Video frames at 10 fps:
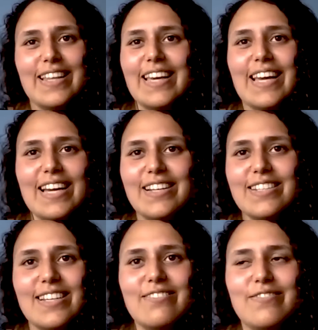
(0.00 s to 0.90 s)
Like I had
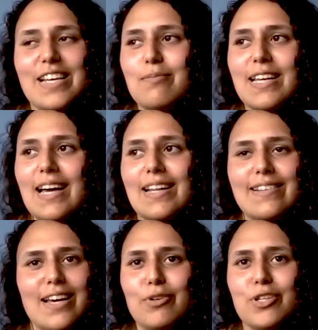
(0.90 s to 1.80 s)
a Renault Logan
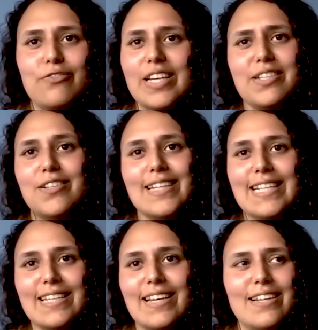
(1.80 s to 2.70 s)
and that would have fit a dog
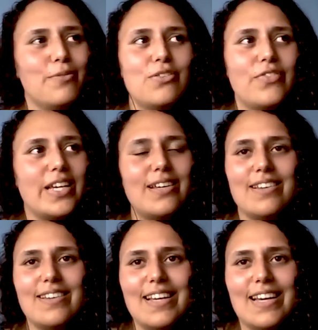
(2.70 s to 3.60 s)
in it and it would have
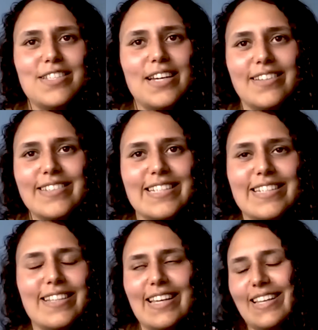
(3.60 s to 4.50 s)
fit a child in
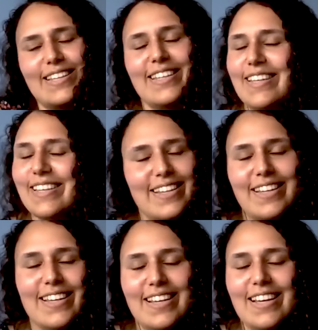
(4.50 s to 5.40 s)
it. Like
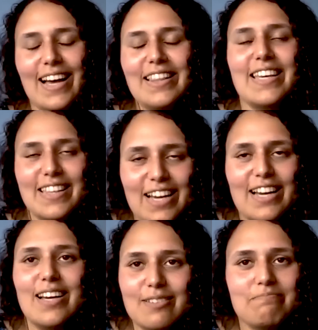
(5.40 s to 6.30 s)
I like
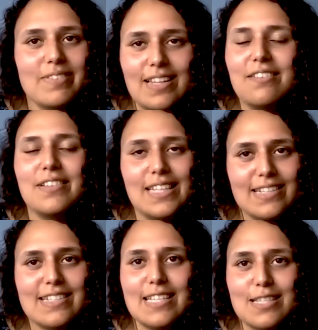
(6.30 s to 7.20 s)
that. That really
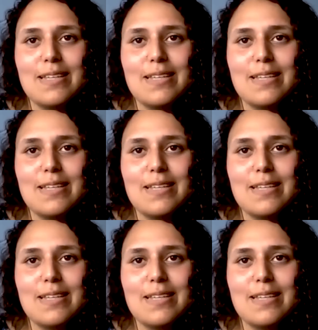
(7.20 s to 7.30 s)
irritates